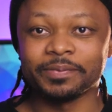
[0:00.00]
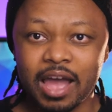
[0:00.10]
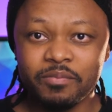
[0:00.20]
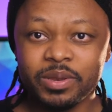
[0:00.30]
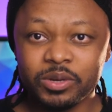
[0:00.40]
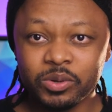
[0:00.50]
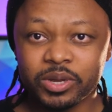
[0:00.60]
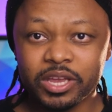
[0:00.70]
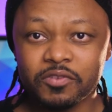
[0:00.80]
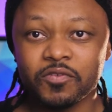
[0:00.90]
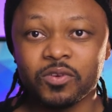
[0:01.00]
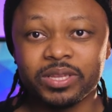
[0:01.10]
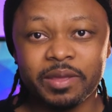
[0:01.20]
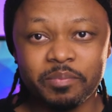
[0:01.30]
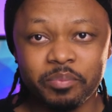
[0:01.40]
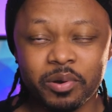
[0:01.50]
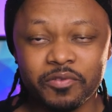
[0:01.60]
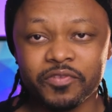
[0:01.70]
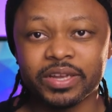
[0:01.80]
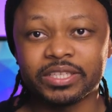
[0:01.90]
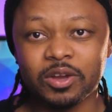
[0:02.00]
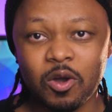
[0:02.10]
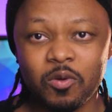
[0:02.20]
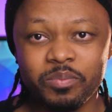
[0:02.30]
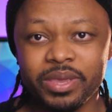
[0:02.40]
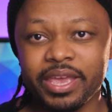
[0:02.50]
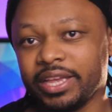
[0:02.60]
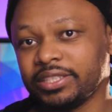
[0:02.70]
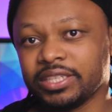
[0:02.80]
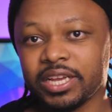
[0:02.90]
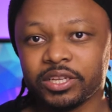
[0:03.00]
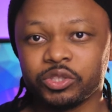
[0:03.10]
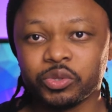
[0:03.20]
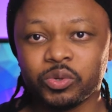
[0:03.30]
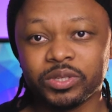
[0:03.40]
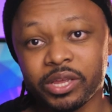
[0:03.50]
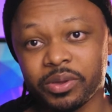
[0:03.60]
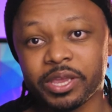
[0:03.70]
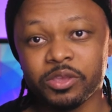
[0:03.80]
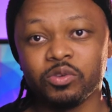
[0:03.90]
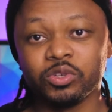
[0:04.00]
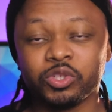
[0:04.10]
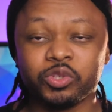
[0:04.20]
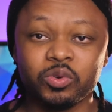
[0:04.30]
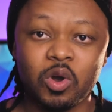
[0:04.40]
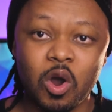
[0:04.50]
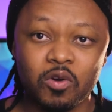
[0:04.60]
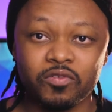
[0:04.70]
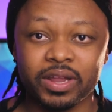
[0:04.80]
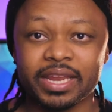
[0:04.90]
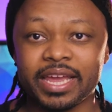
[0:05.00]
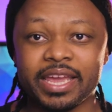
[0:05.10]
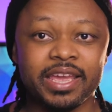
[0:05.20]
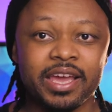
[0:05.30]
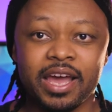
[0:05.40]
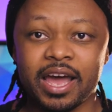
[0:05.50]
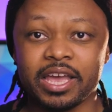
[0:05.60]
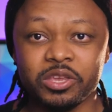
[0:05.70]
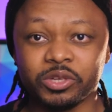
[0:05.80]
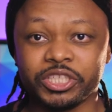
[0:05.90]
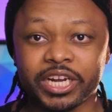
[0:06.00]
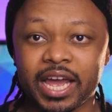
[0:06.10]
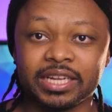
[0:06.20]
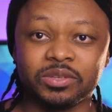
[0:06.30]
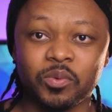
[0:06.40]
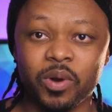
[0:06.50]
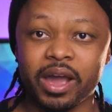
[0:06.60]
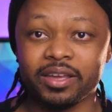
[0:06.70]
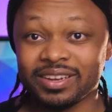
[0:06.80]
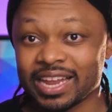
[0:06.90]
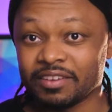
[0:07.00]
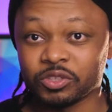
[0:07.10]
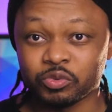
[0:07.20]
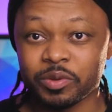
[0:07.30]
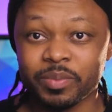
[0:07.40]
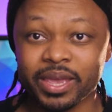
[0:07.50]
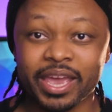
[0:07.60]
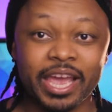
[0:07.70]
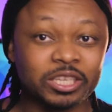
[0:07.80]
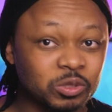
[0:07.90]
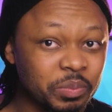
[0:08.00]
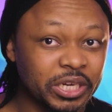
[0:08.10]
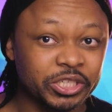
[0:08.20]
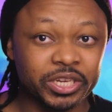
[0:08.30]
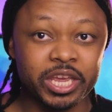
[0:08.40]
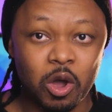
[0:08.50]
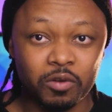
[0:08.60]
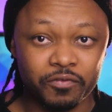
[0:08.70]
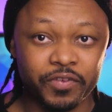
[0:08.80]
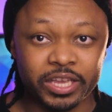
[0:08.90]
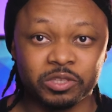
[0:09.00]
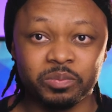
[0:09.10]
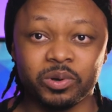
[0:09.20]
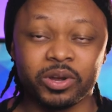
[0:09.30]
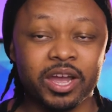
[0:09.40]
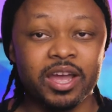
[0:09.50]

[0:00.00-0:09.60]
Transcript: I've been looking for the perfect O B S tool that you can use to overlay uh, your chat while live streaming, especially on Facebook,